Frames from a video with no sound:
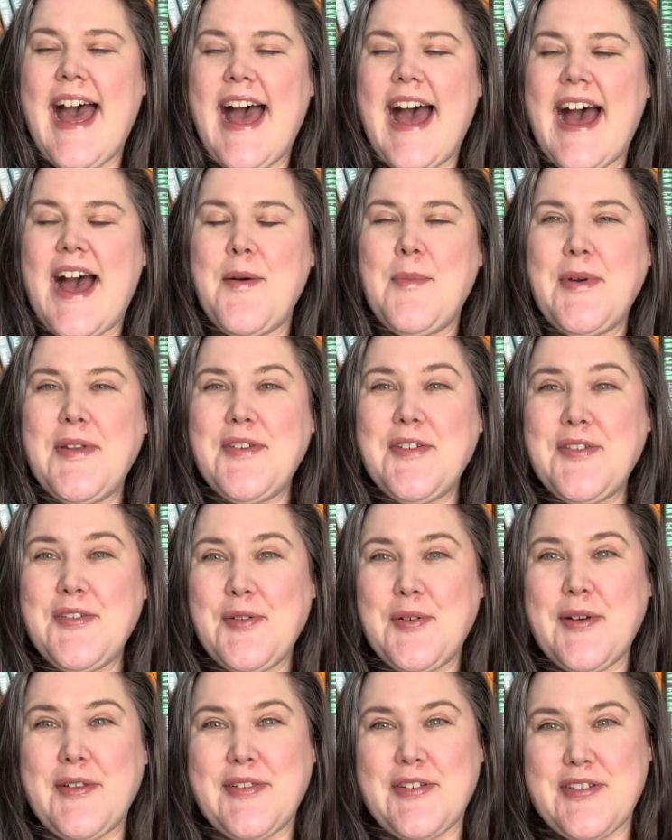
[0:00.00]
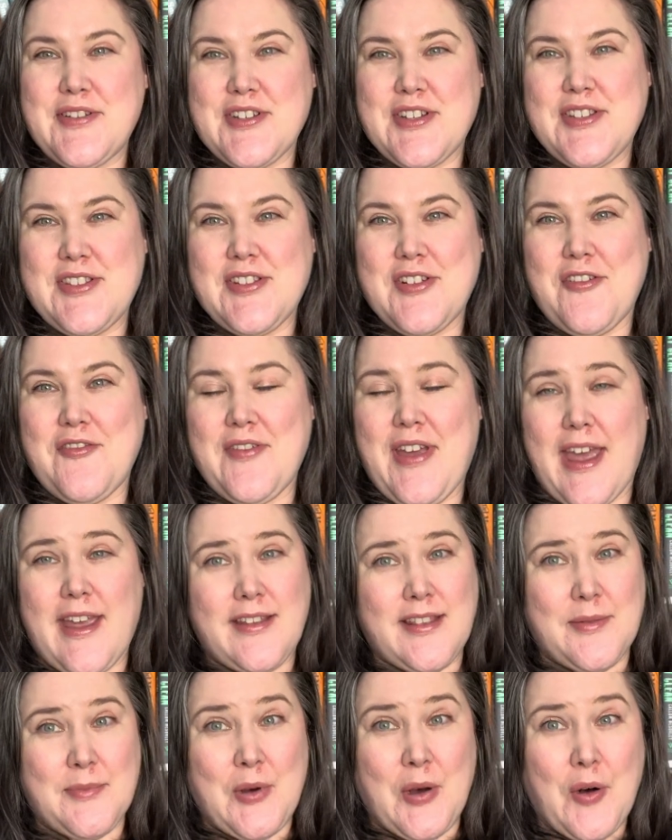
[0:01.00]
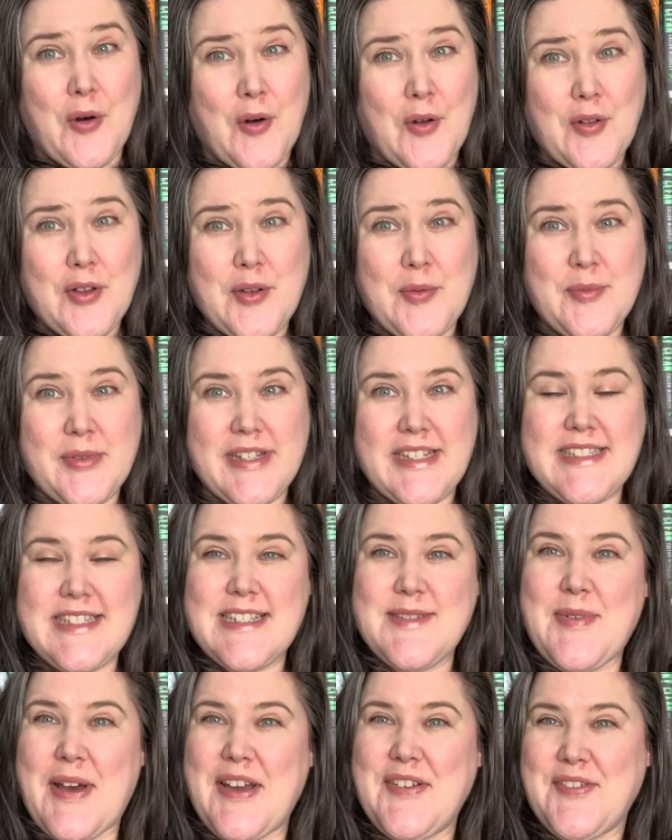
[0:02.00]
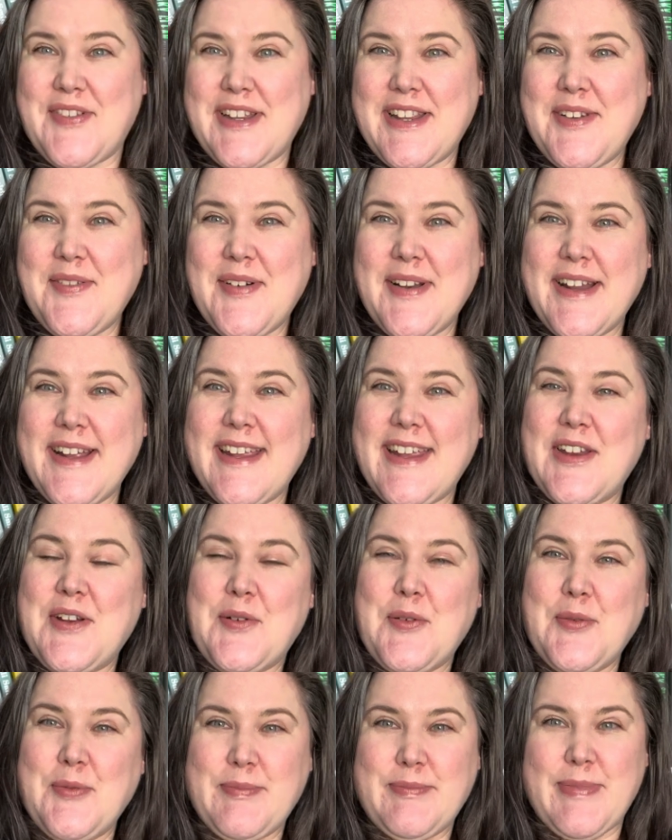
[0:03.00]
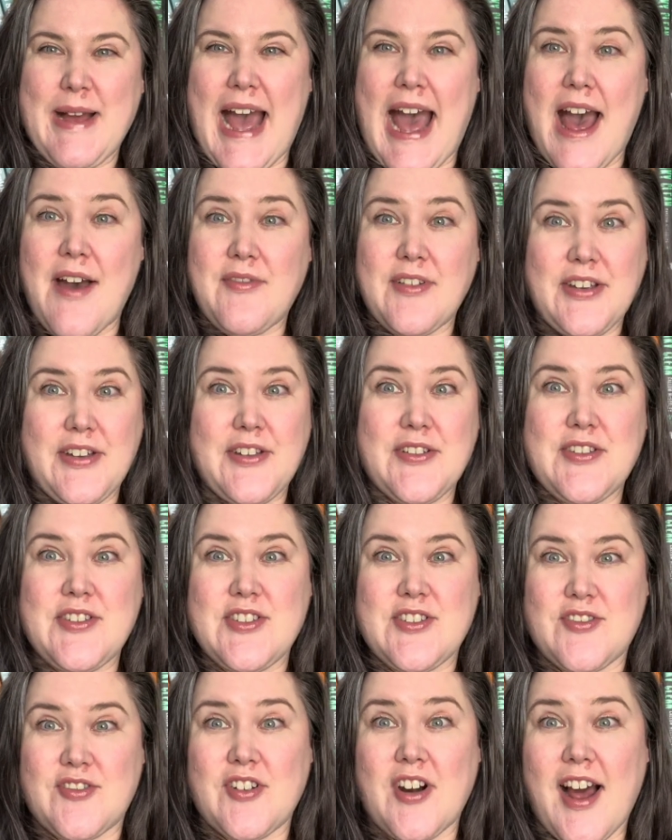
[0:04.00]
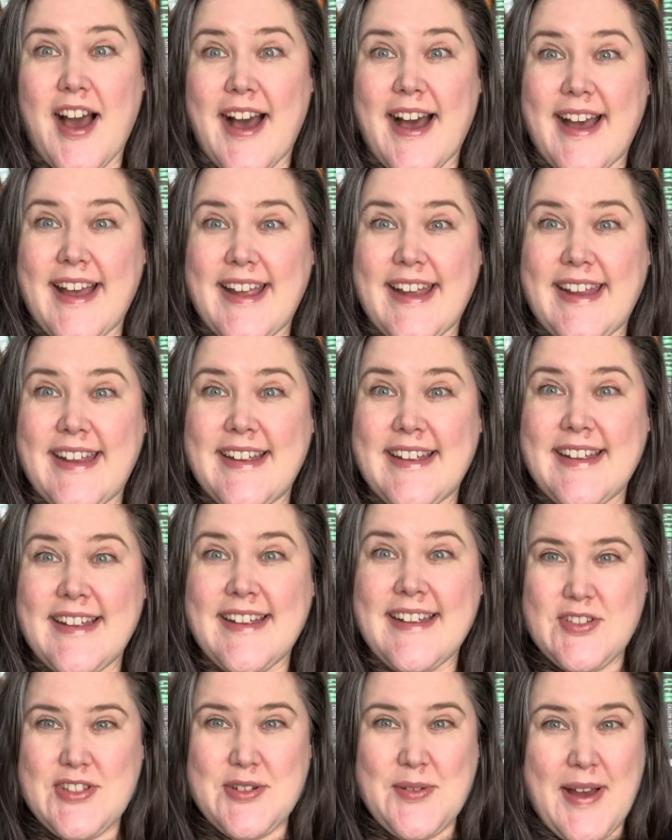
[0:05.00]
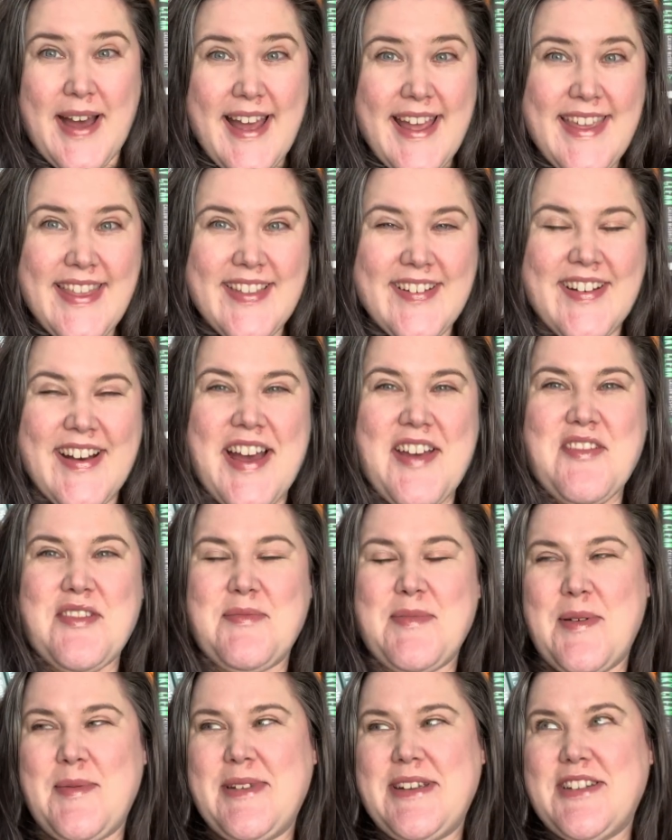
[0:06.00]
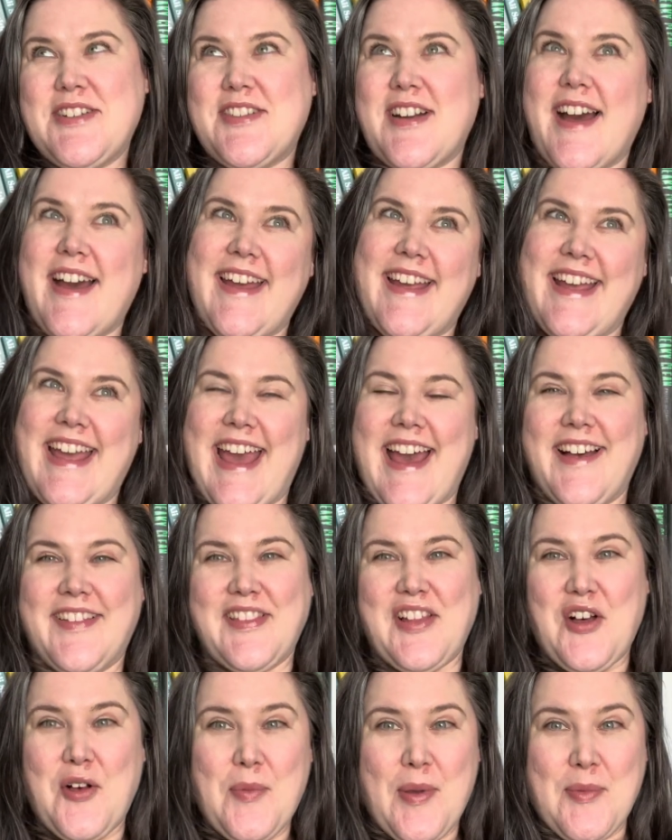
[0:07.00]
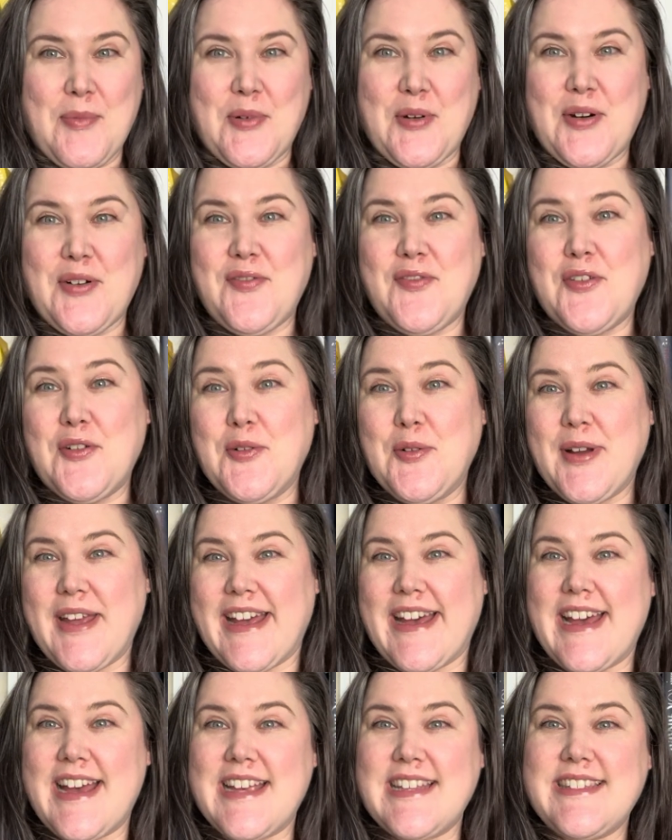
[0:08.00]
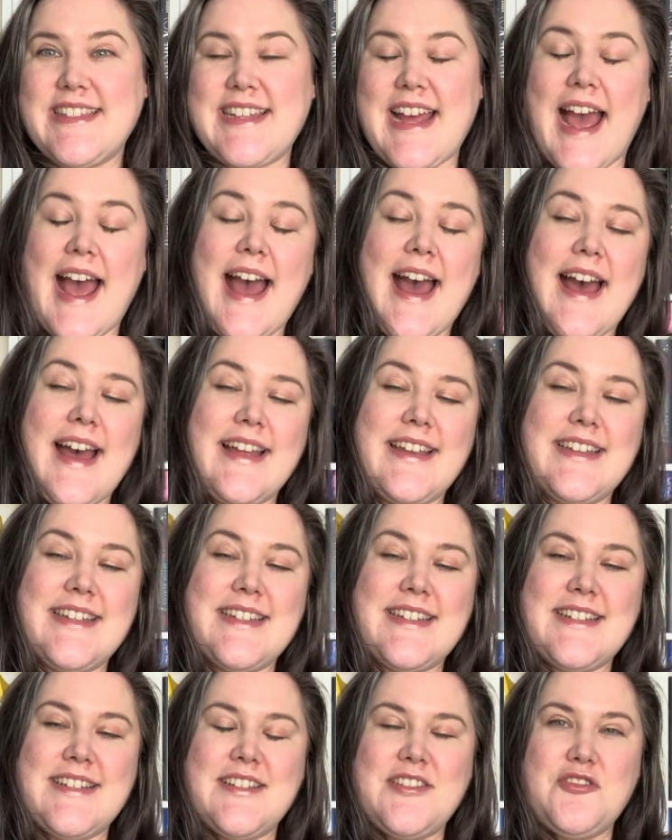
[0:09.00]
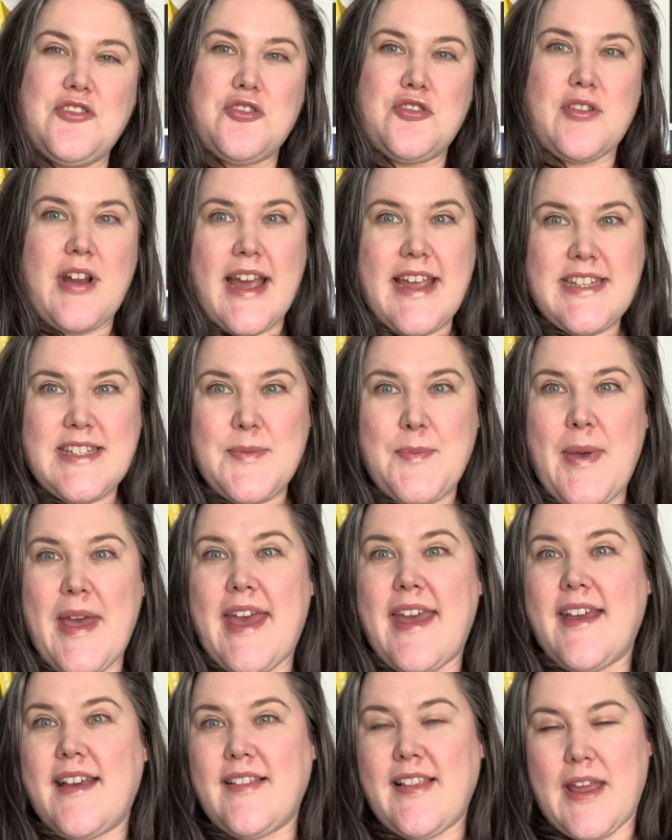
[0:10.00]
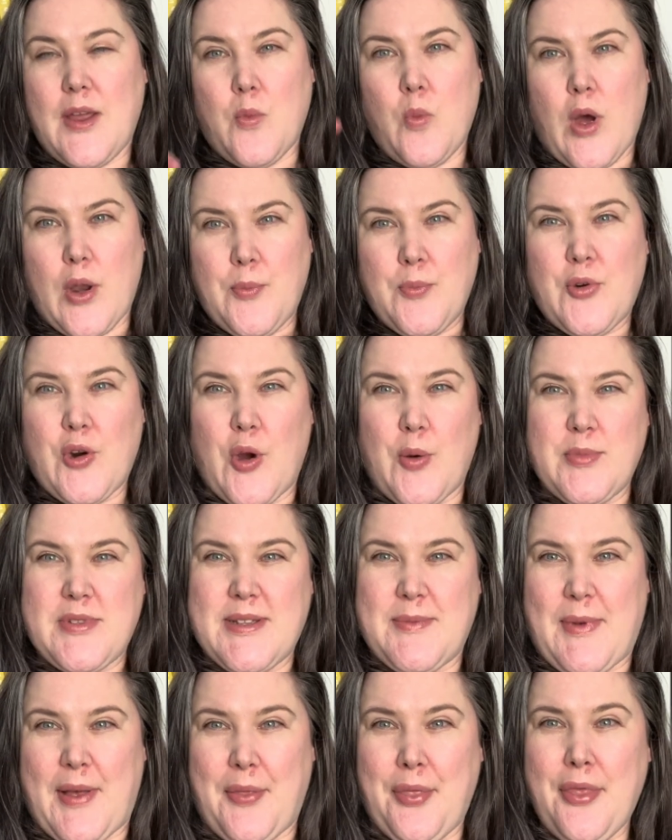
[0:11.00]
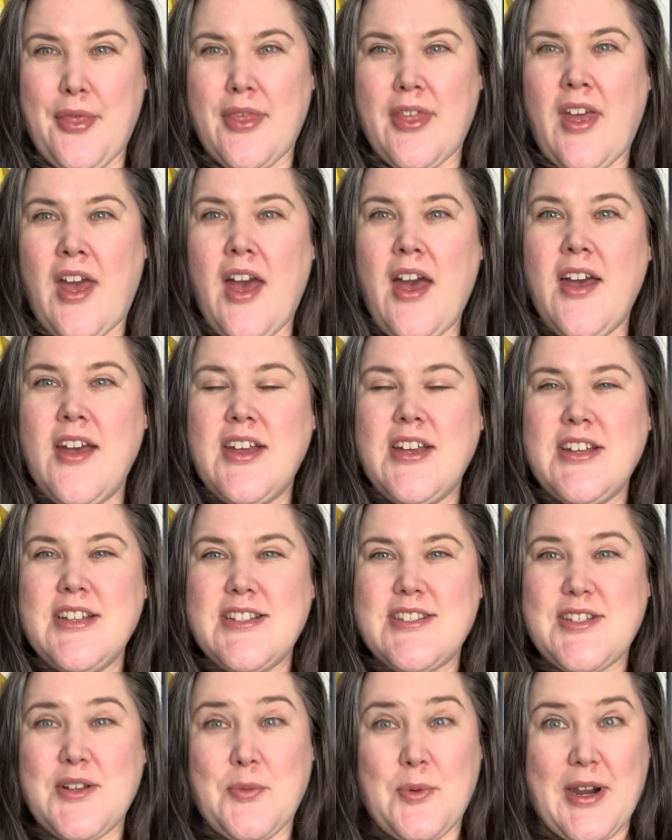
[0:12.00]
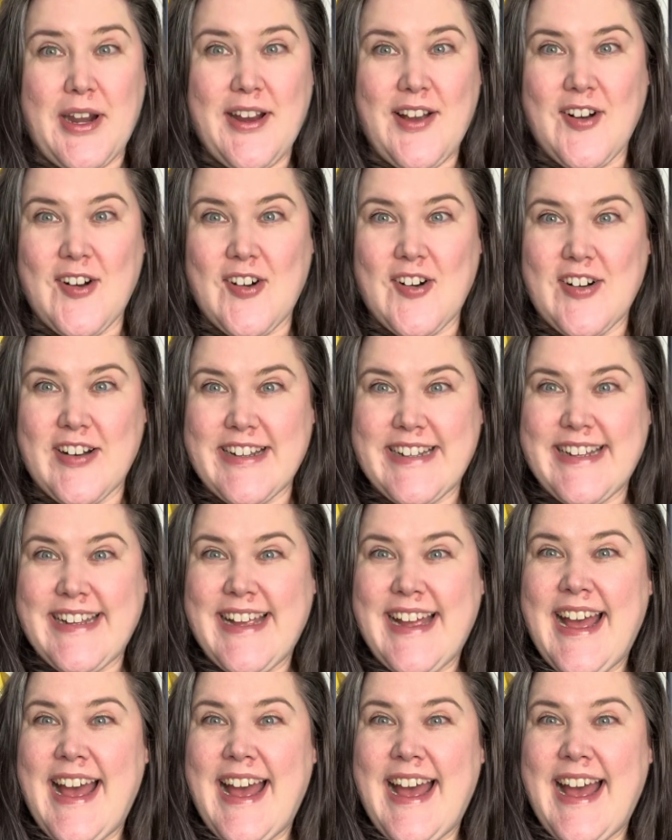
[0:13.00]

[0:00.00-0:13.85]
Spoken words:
I'm under no illusions of getting them all completed, but I really want to, have a good try. So I thought I would maybe try and get a little bit more focused and try to pick like one prompt a month to work on